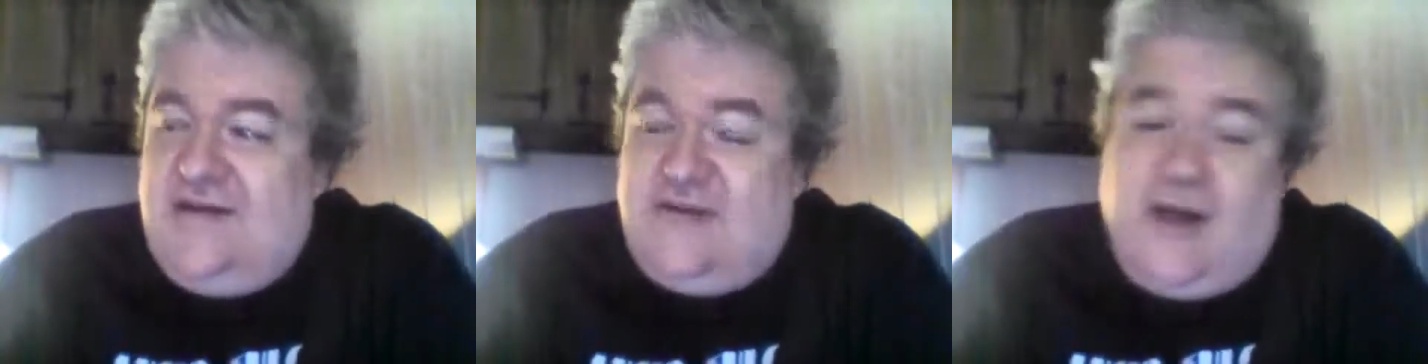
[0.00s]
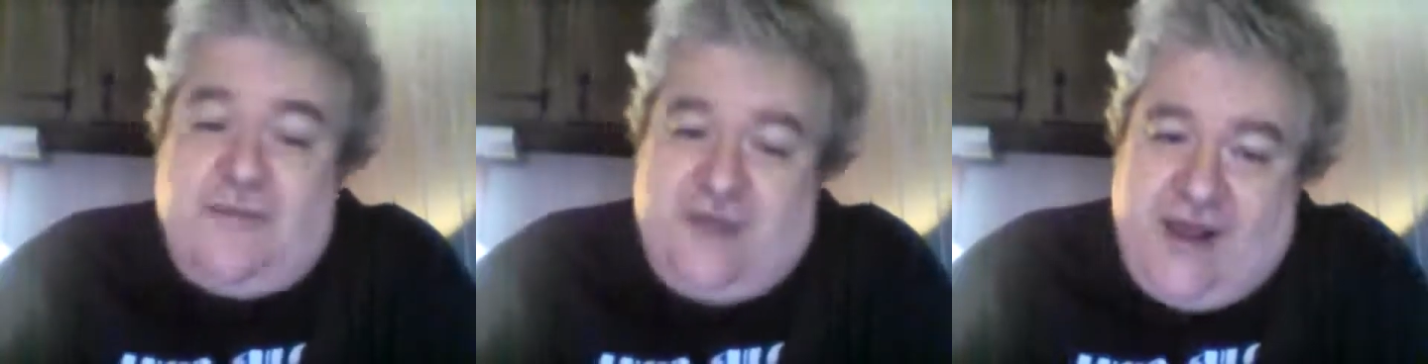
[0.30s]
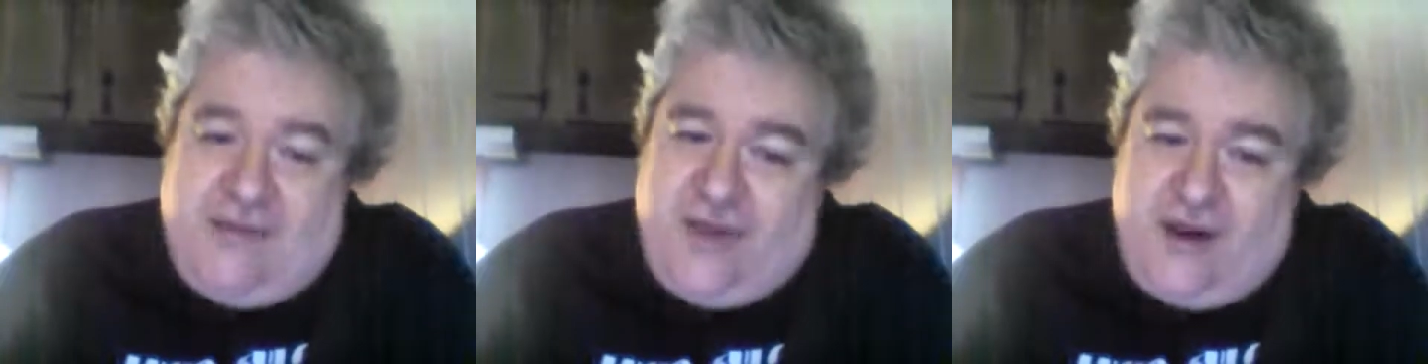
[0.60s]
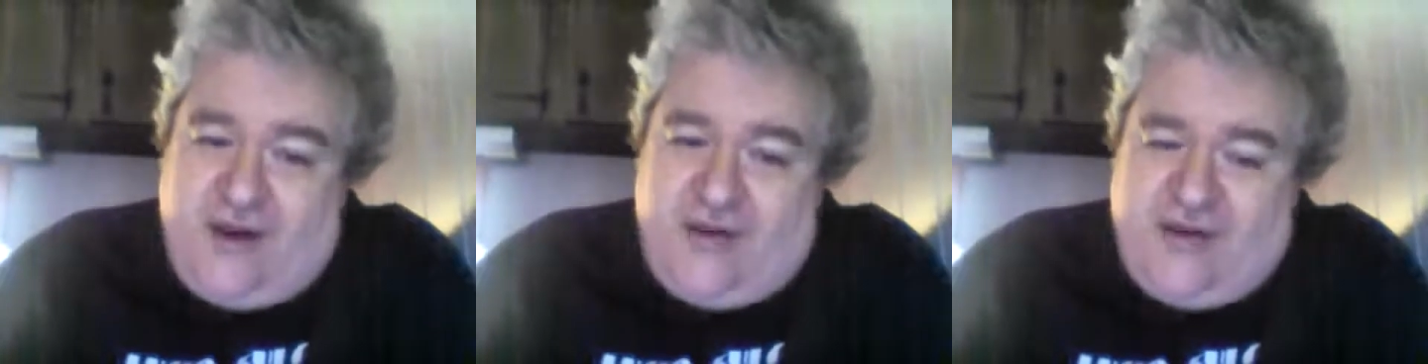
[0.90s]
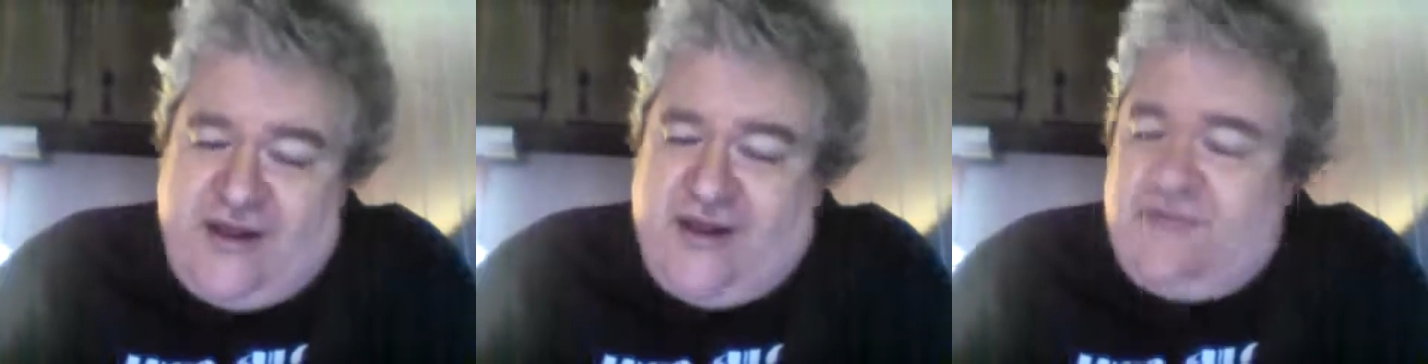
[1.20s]
Sometimes, not all
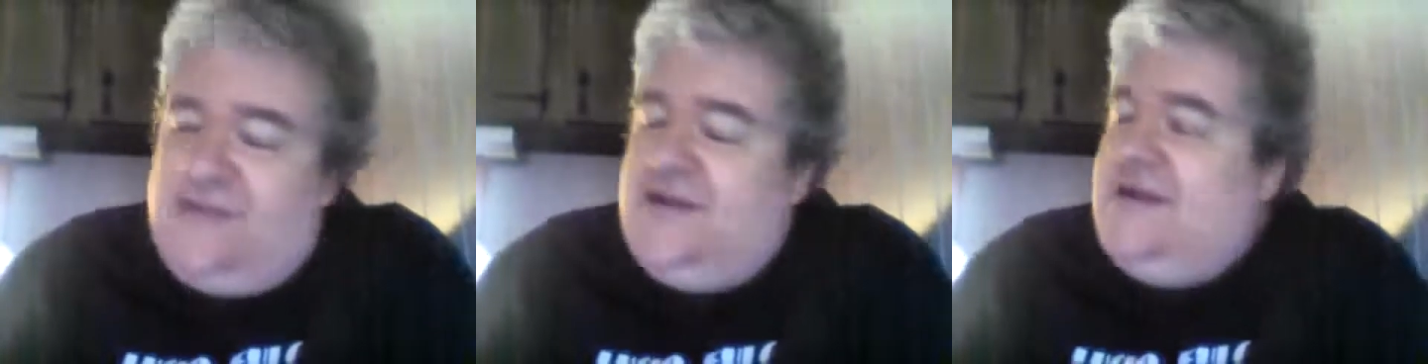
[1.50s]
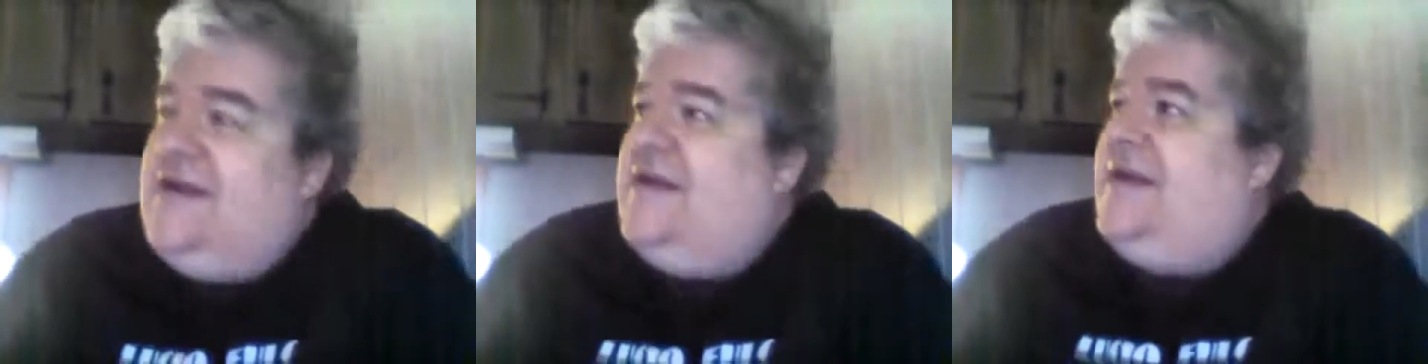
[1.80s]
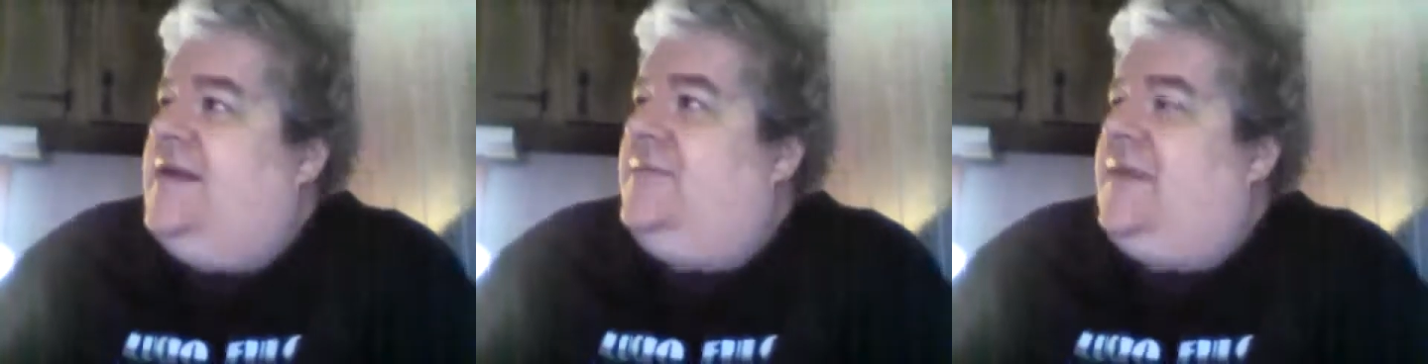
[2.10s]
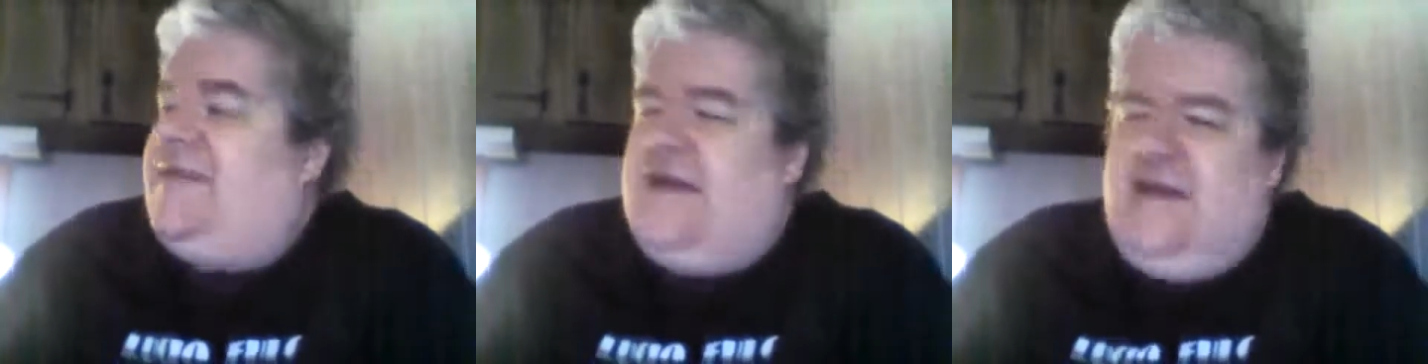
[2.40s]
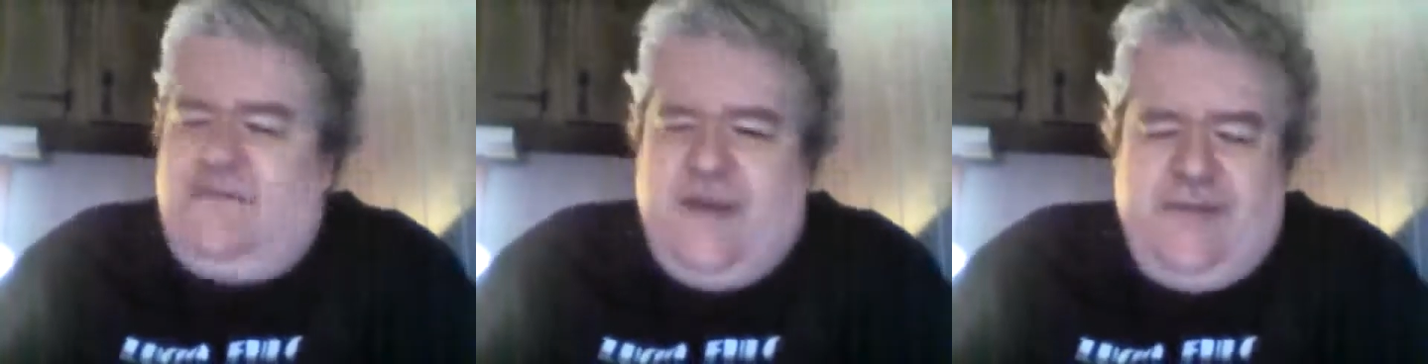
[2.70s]
the time. But
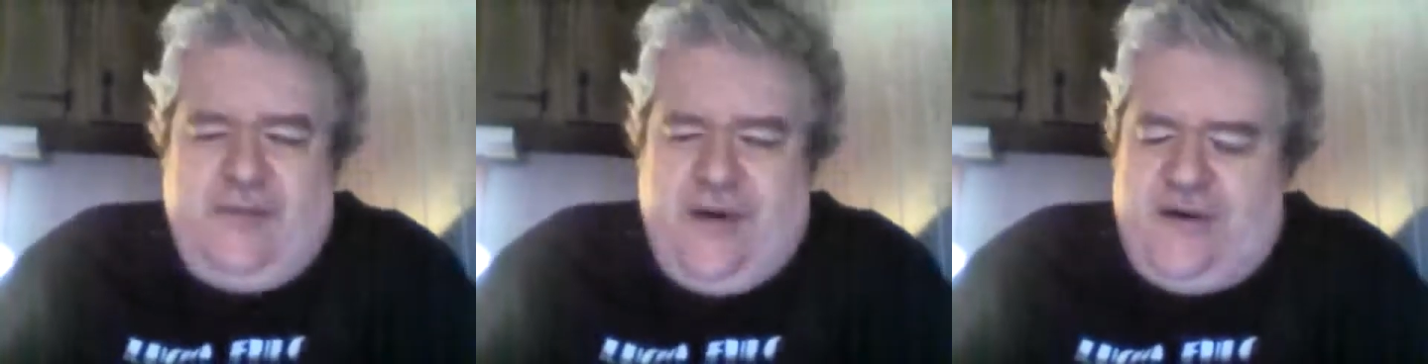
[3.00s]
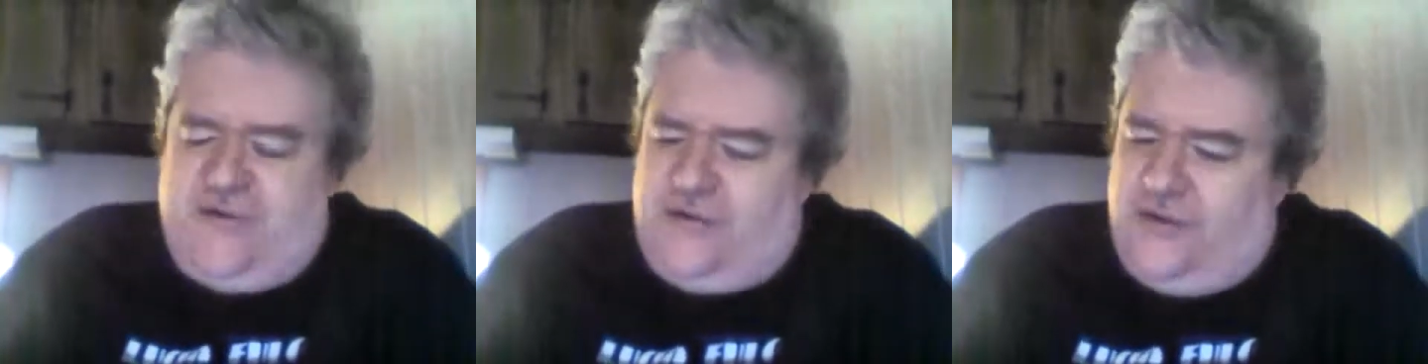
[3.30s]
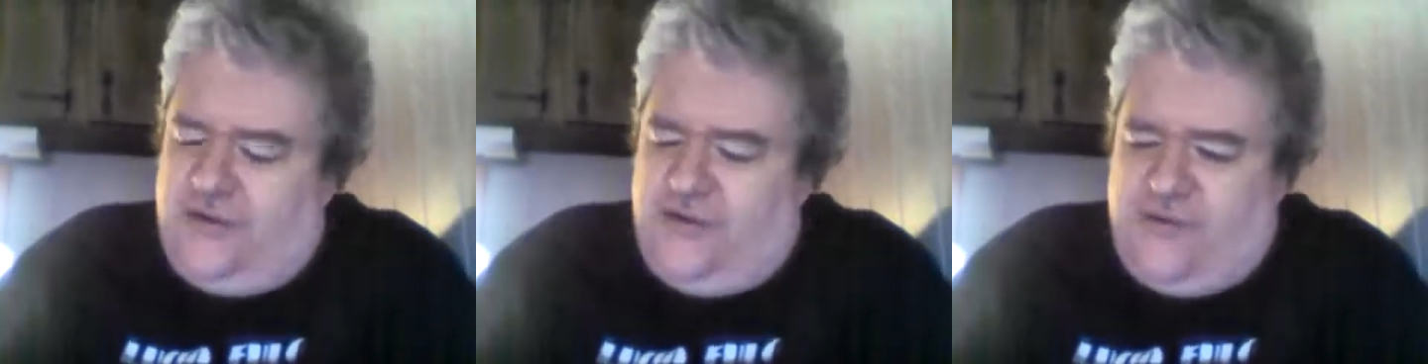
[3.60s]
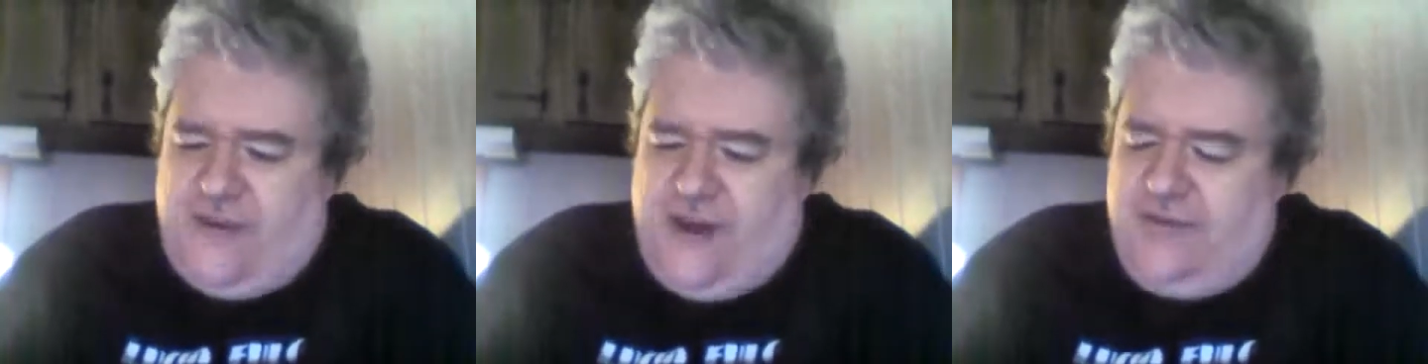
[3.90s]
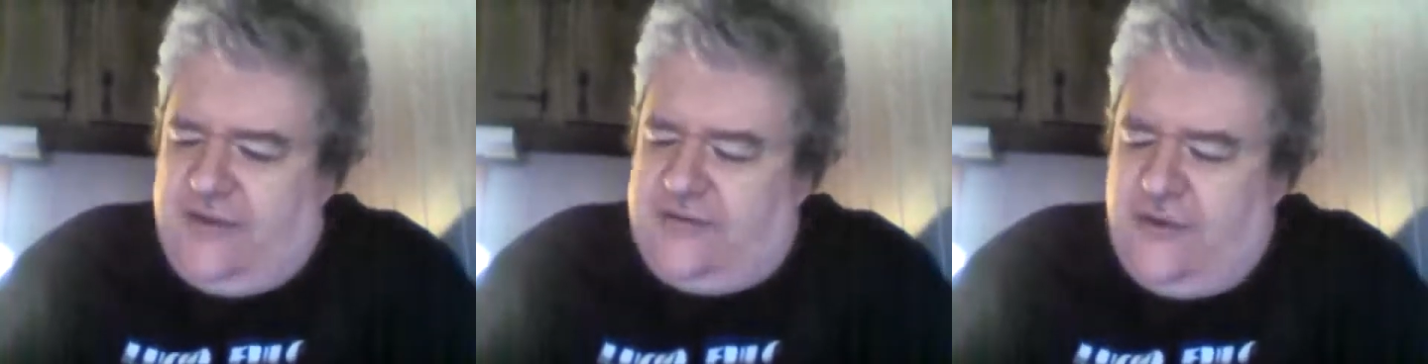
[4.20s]
these people on Storage Wars
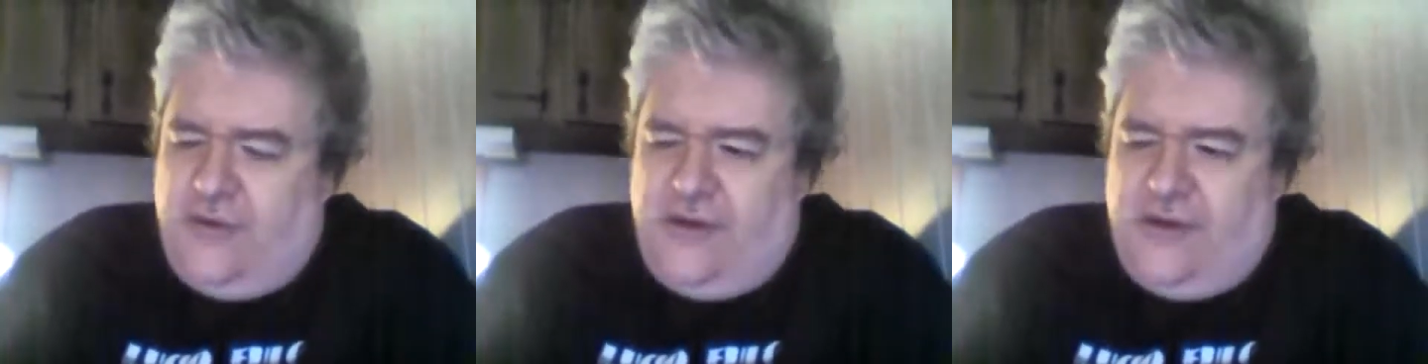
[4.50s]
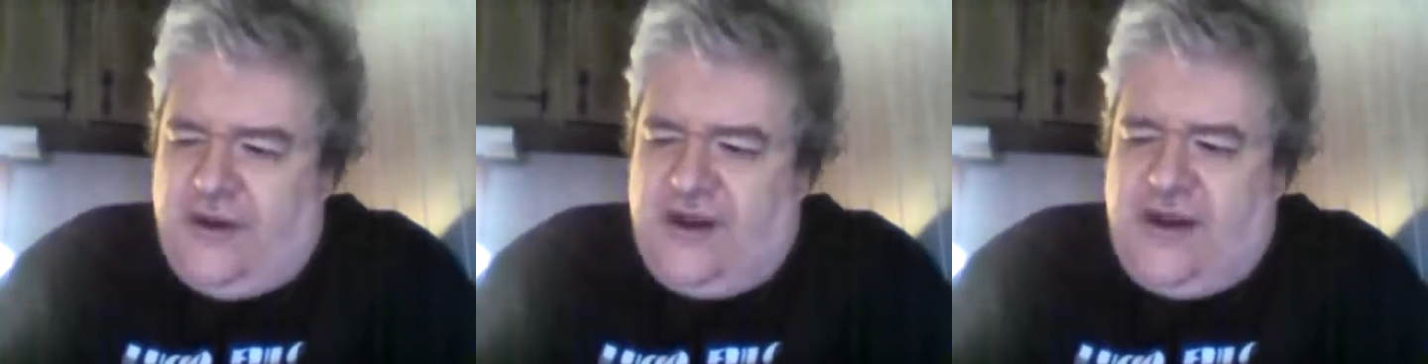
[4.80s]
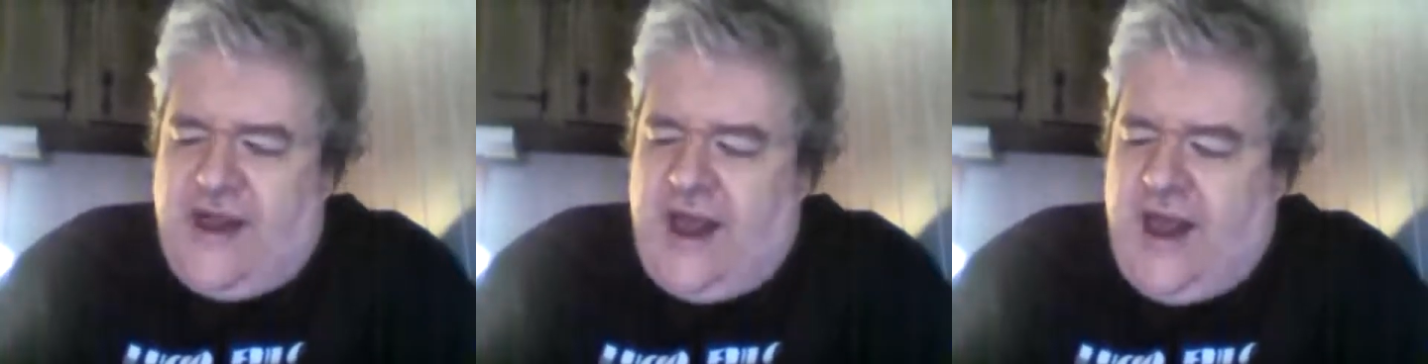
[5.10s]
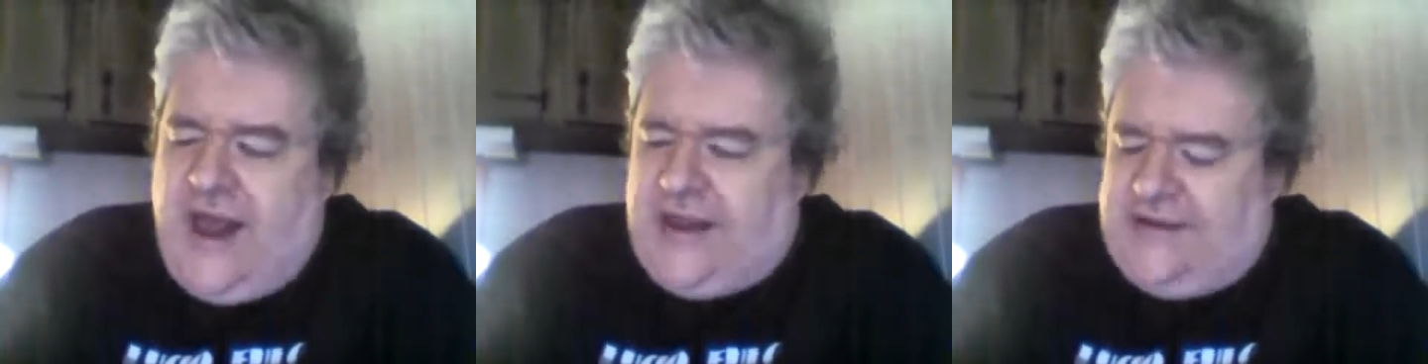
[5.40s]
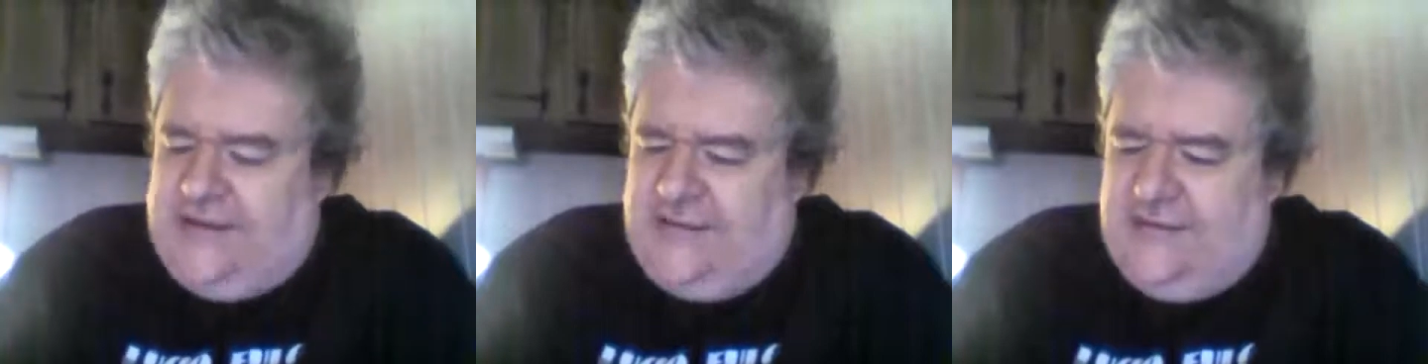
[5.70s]
Miami are so annoying, and they
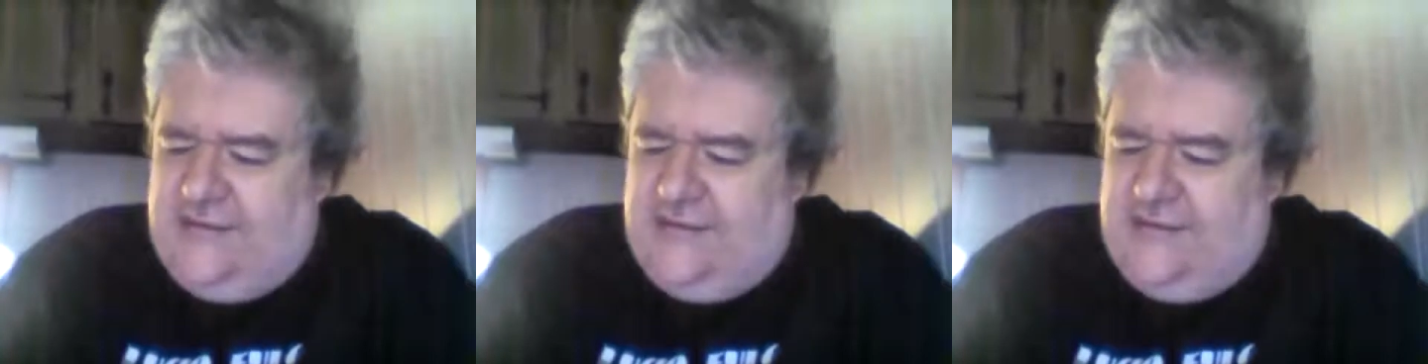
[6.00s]
act.